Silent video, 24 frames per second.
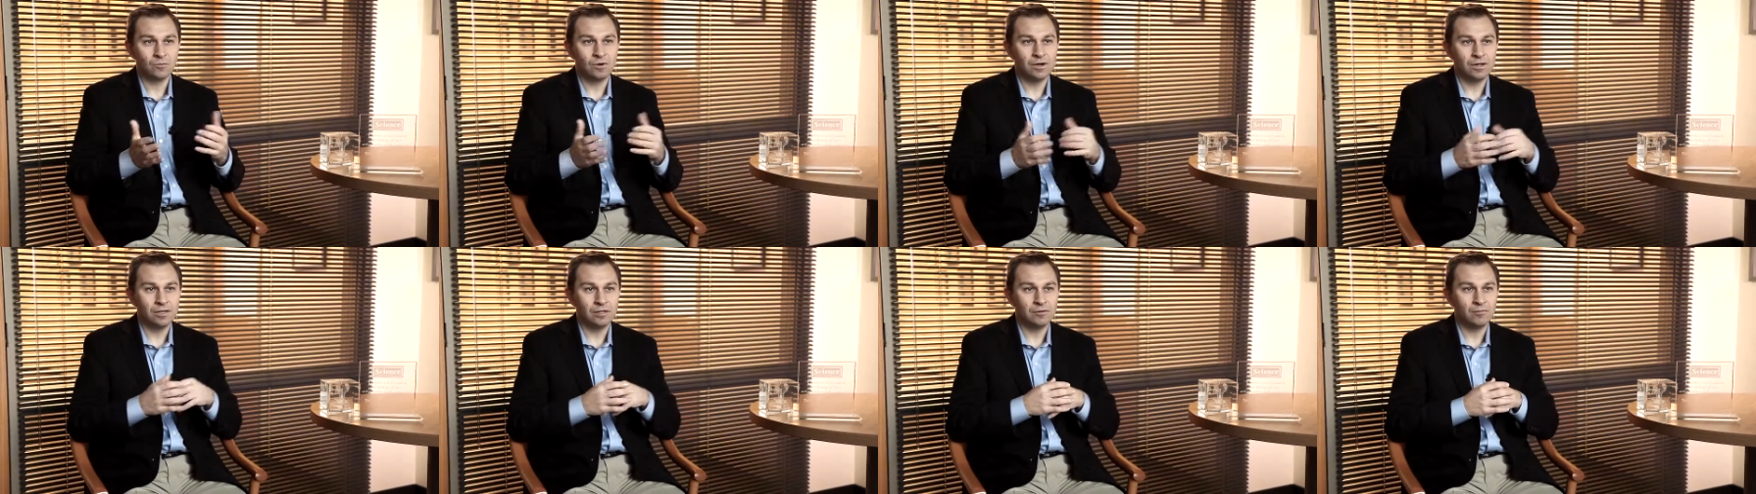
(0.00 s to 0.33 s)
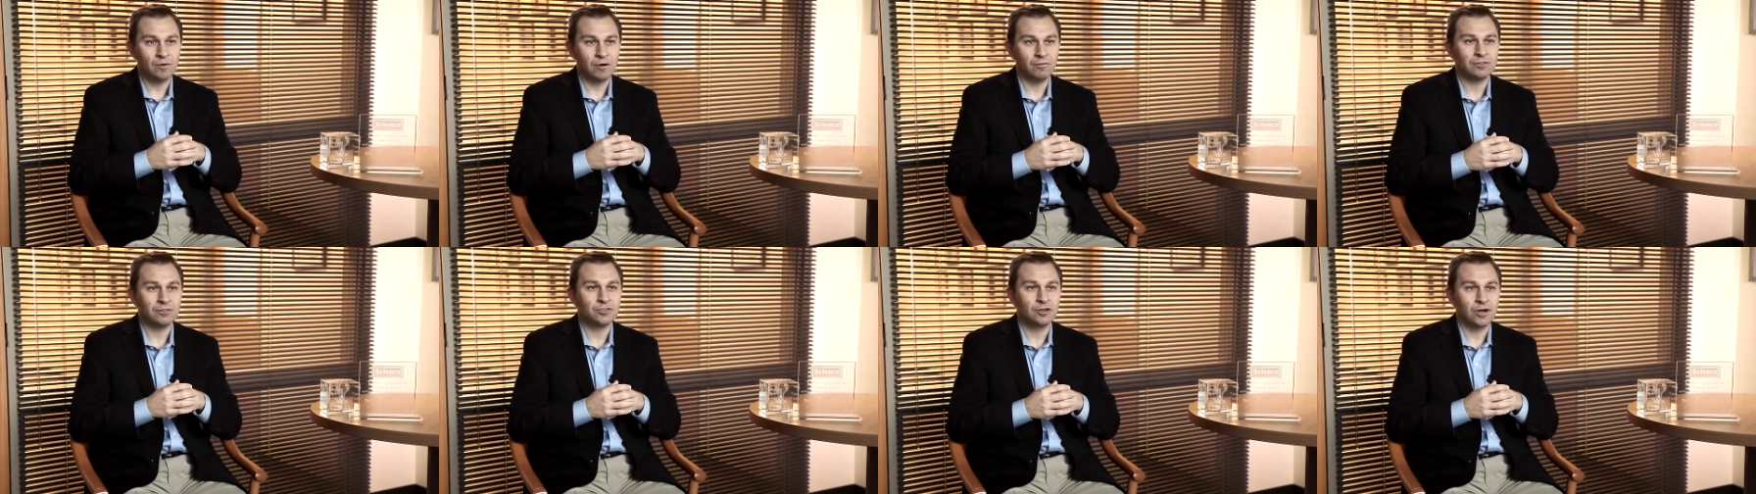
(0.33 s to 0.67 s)
really
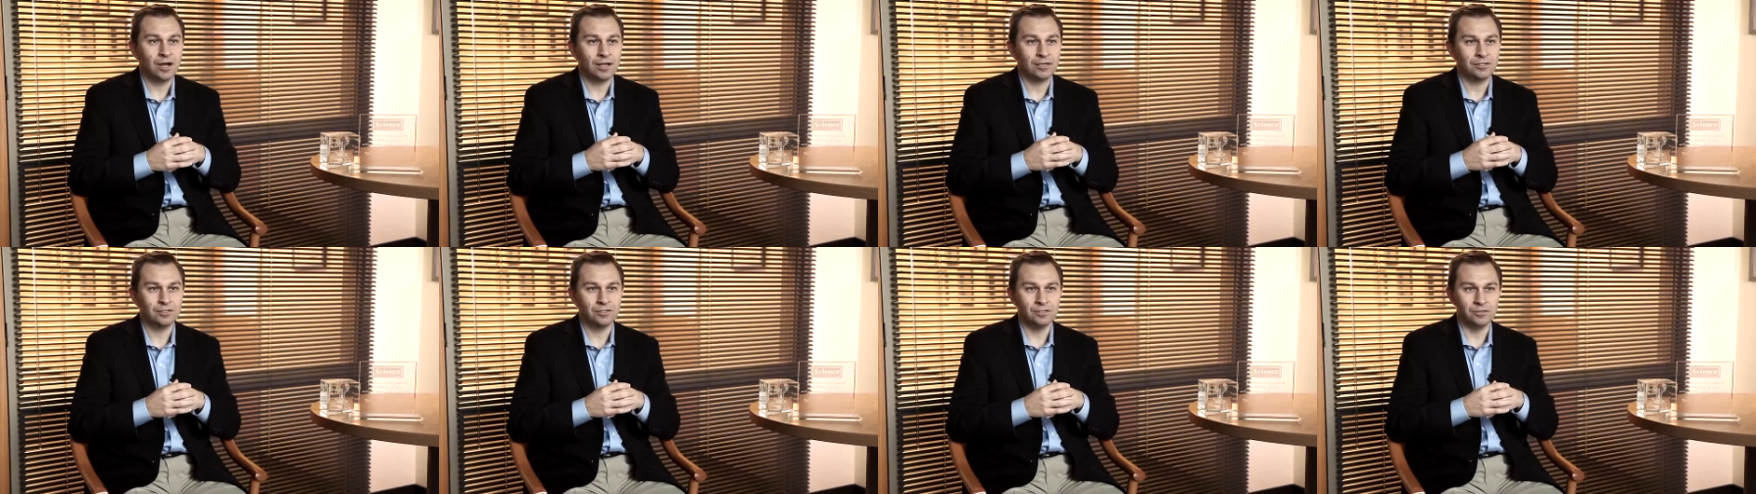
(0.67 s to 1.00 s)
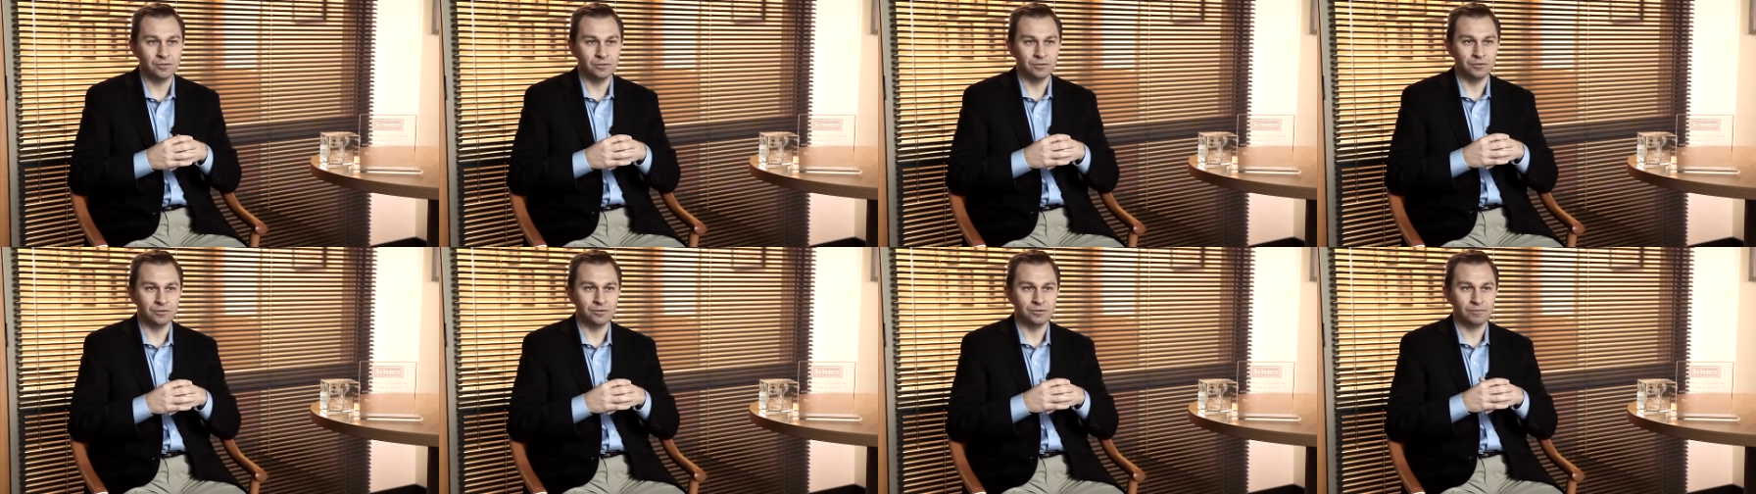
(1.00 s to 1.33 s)
what we're trying to
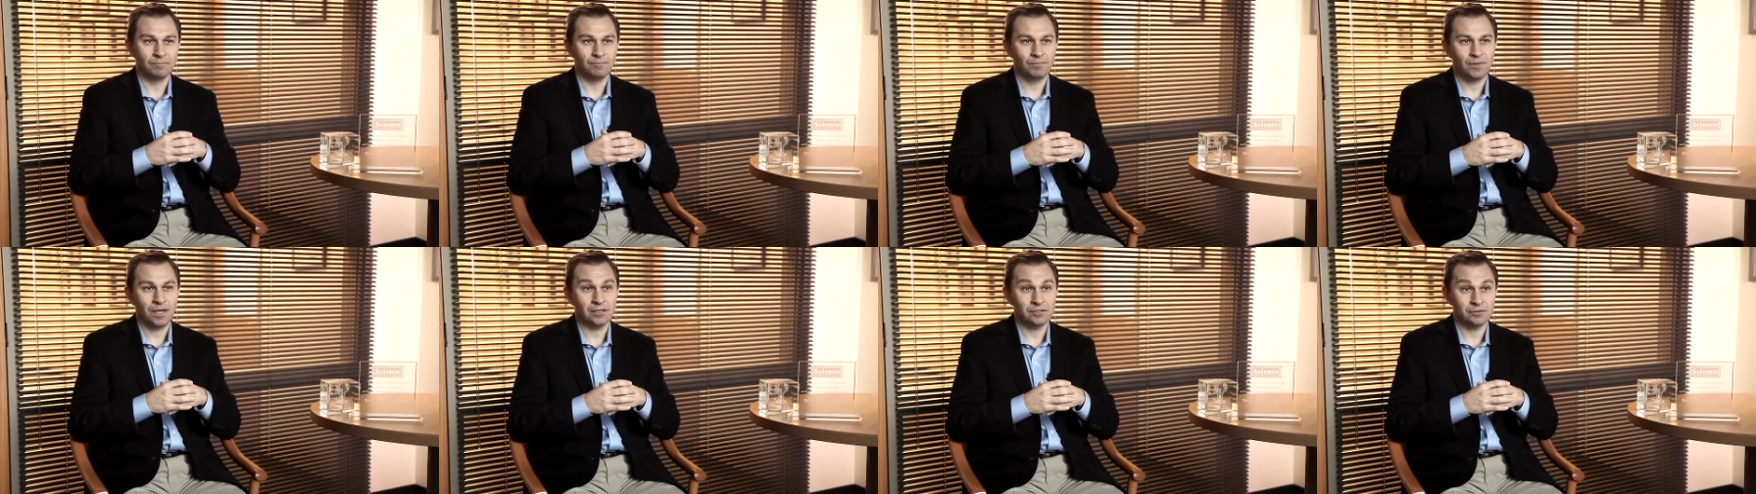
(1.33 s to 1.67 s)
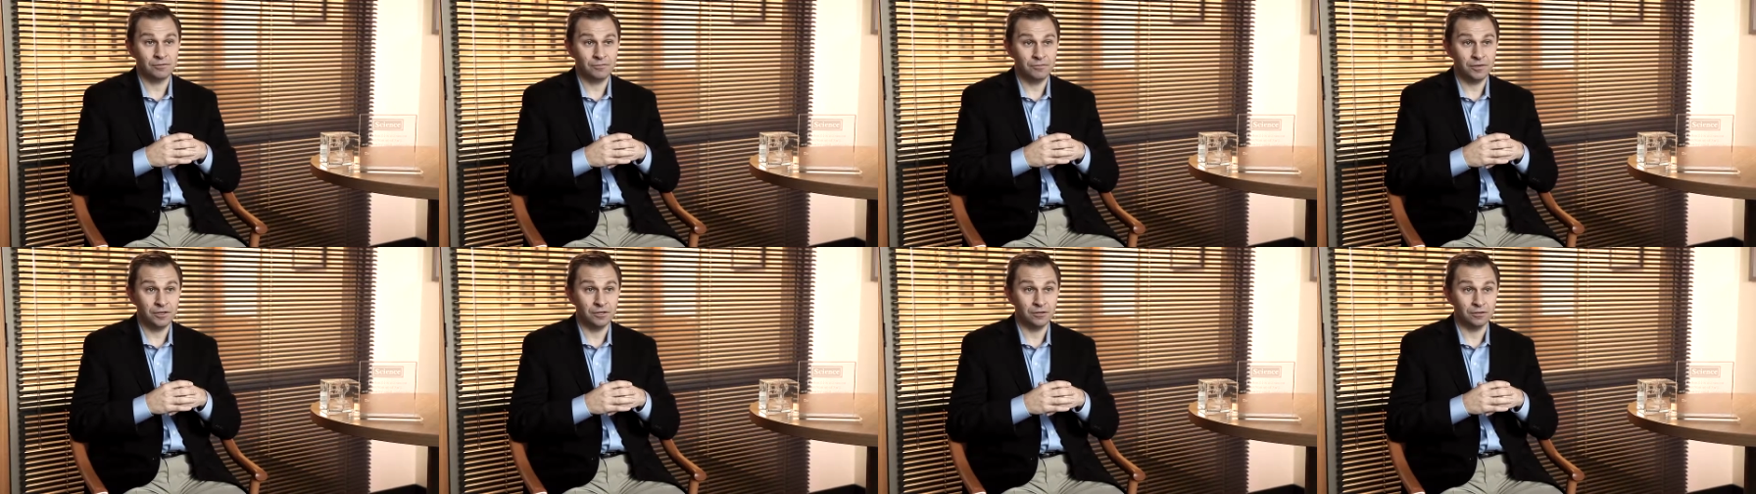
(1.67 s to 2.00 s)
do as a
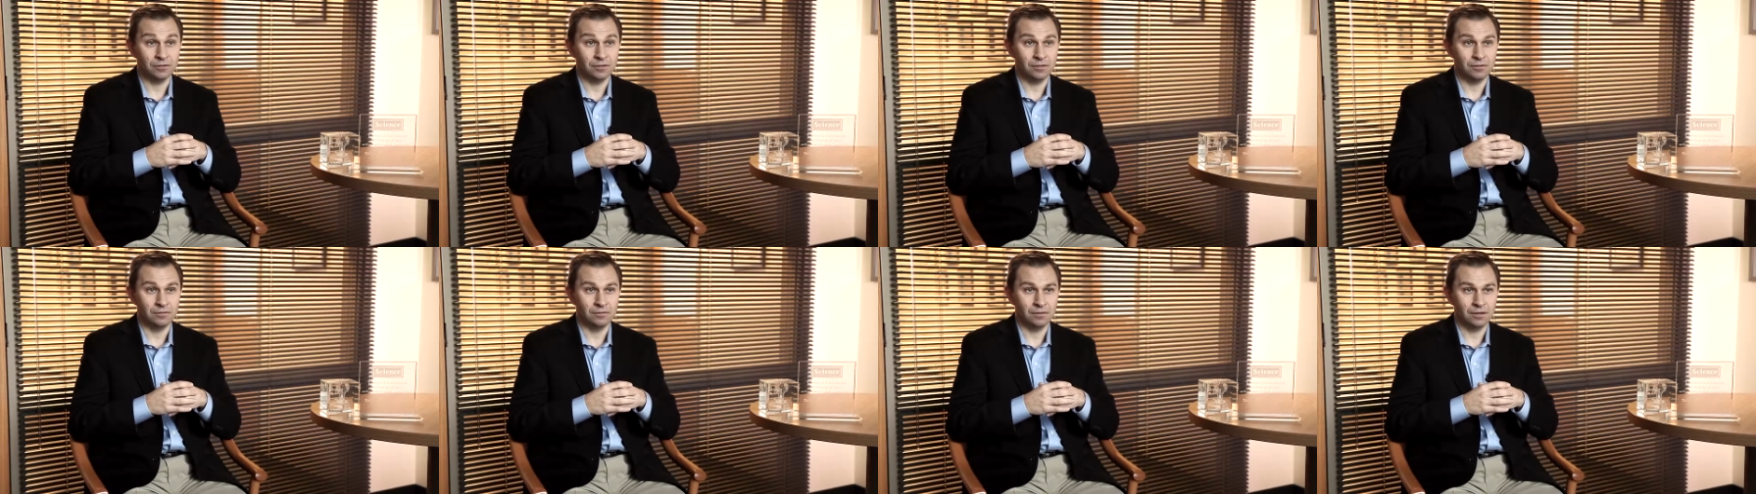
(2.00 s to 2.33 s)
field,